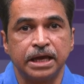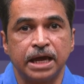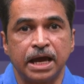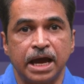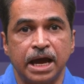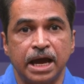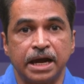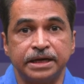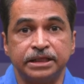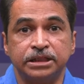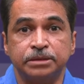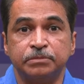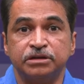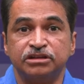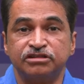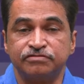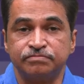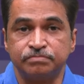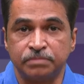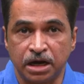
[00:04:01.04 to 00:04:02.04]
and in the month
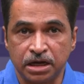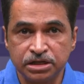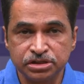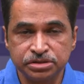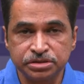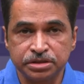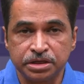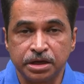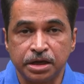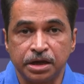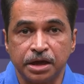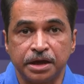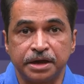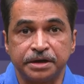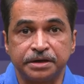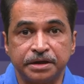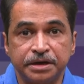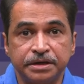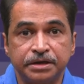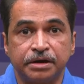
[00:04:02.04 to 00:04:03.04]
of March, it
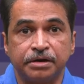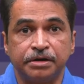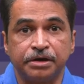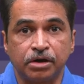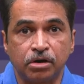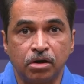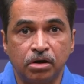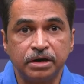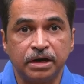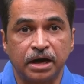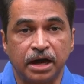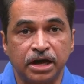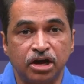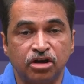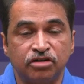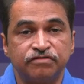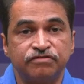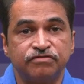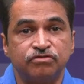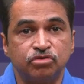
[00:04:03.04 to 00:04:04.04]
hit a record high
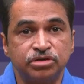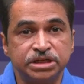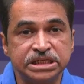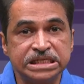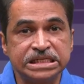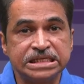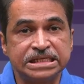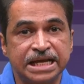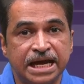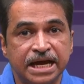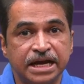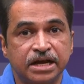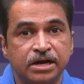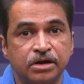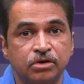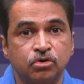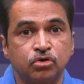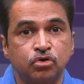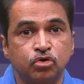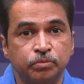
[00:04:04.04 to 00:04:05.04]
of 14 lakh
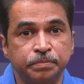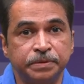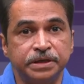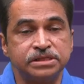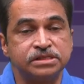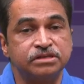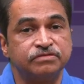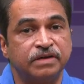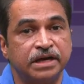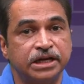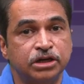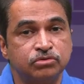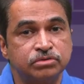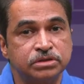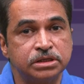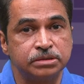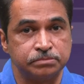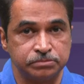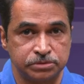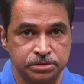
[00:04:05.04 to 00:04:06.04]
crore rupees in value
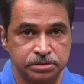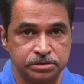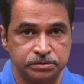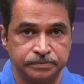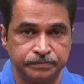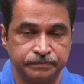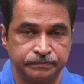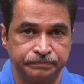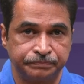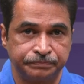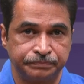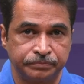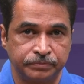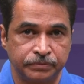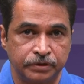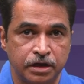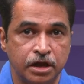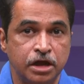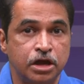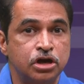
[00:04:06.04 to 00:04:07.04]
terms.
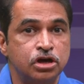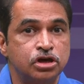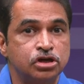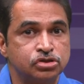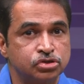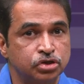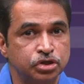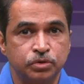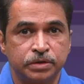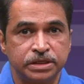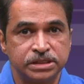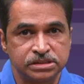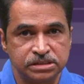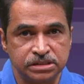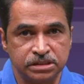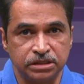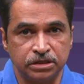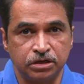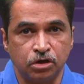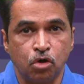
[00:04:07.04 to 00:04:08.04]
So you can
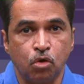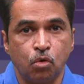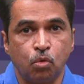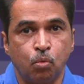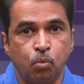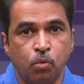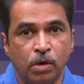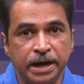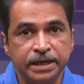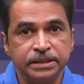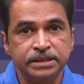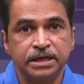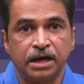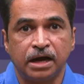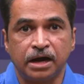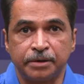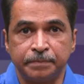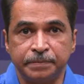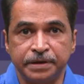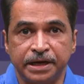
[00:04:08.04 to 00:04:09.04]
see why the
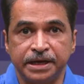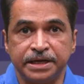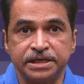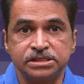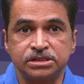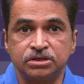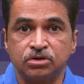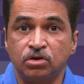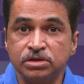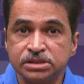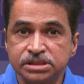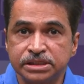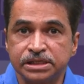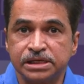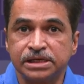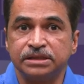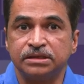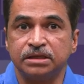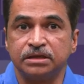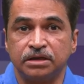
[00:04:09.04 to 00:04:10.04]
RBI is
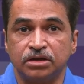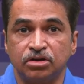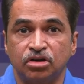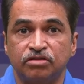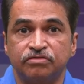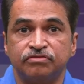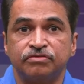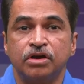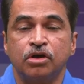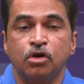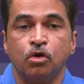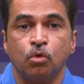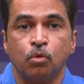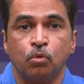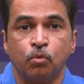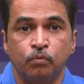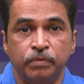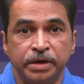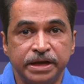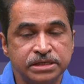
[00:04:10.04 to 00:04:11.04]
constantly thinking of
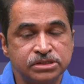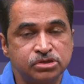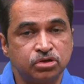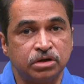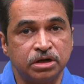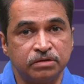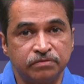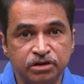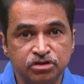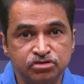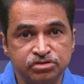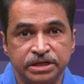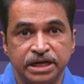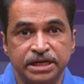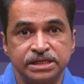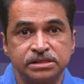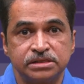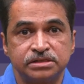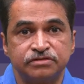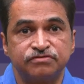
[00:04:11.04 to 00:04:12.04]
ways to
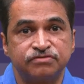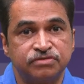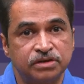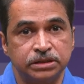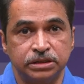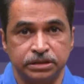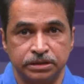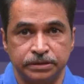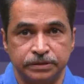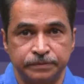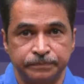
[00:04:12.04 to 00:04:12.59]
revolutionize it further,